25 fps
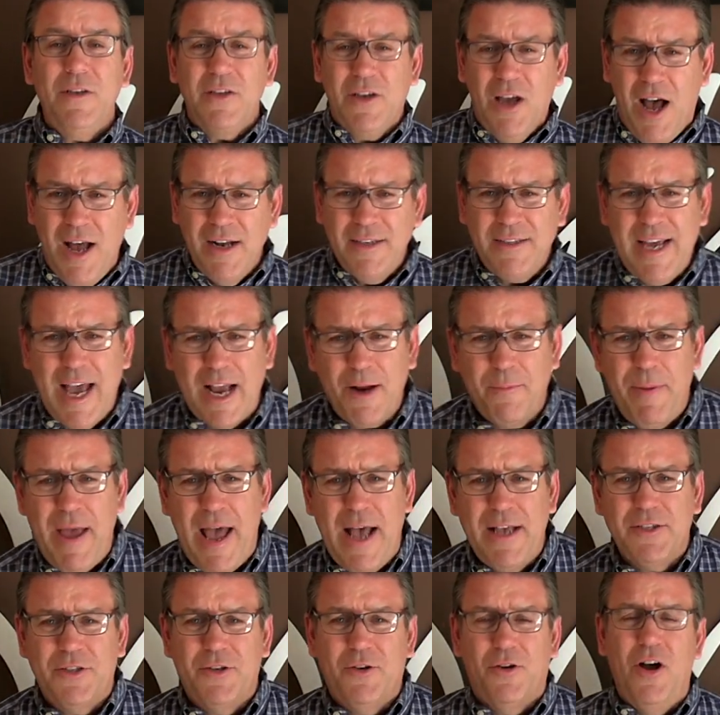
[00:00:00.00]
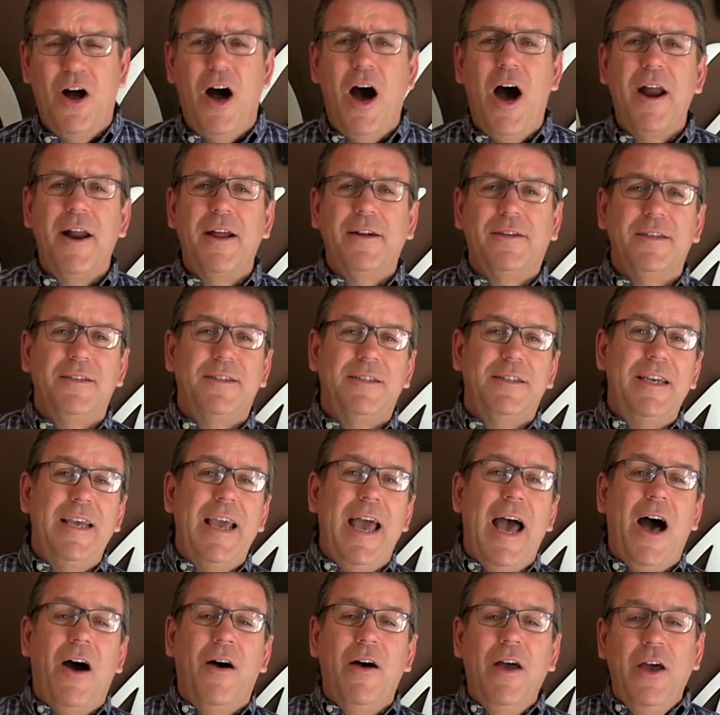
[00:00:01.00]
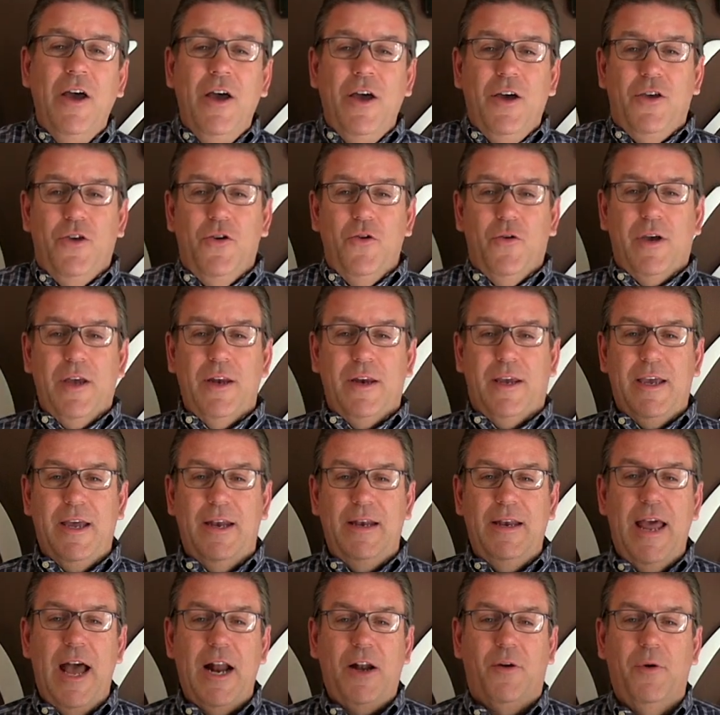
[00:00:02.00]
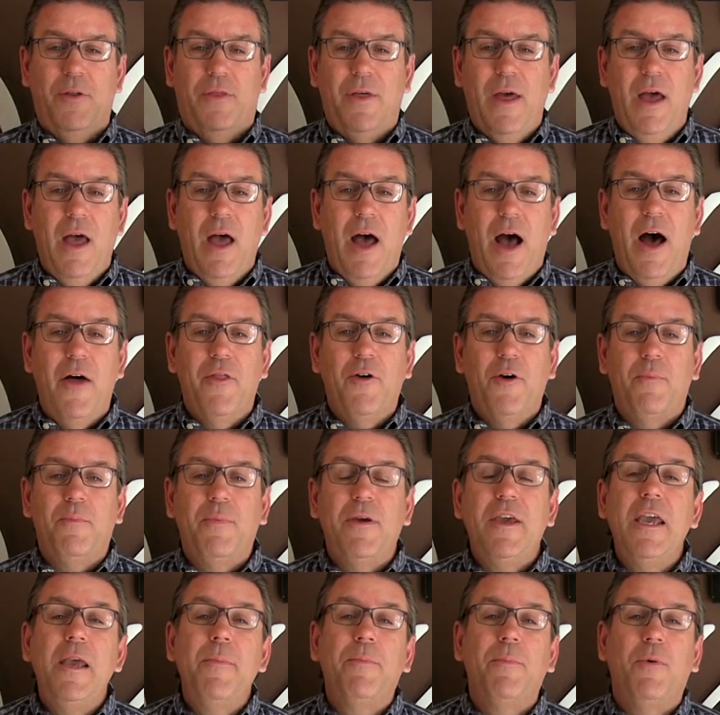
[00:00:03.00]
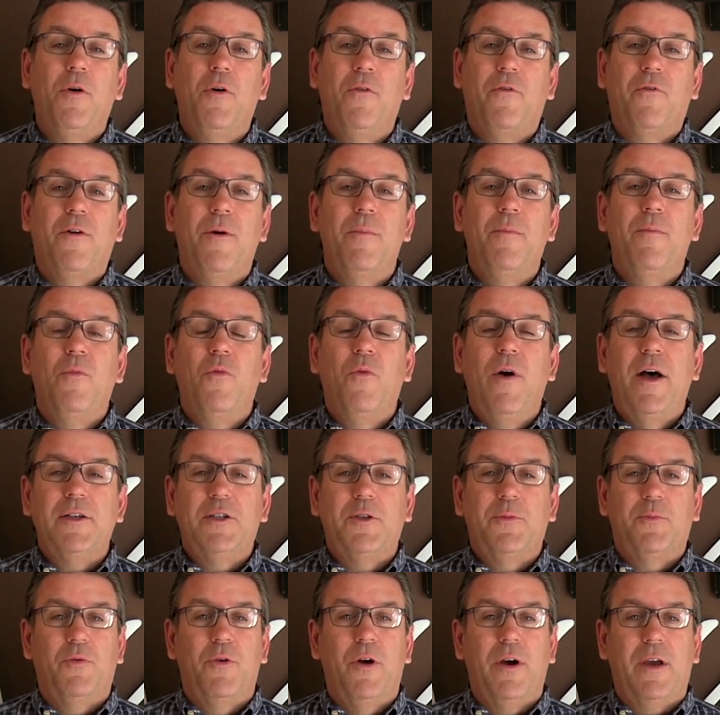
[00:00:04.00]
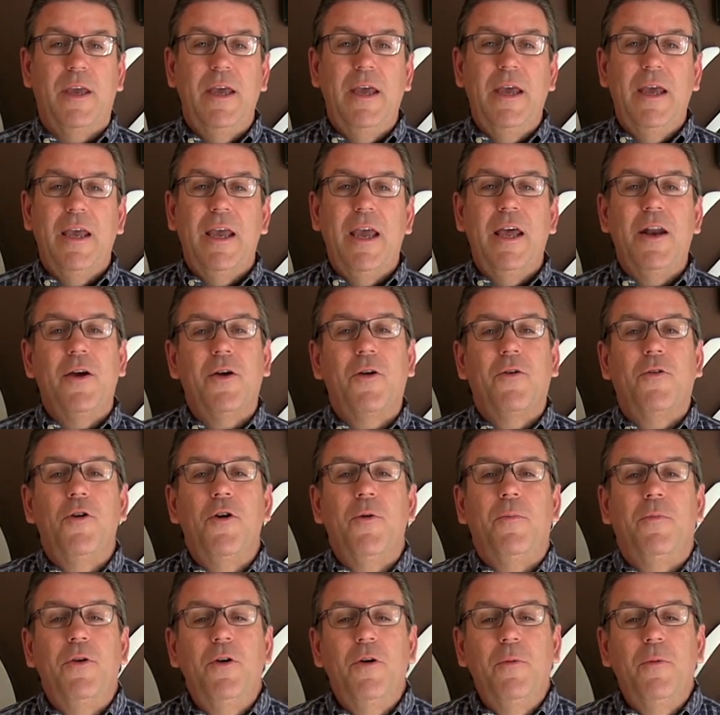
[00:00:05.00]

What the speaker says: Contact Pastor Hanna to see how you can connect with other people from Westbrook in a group.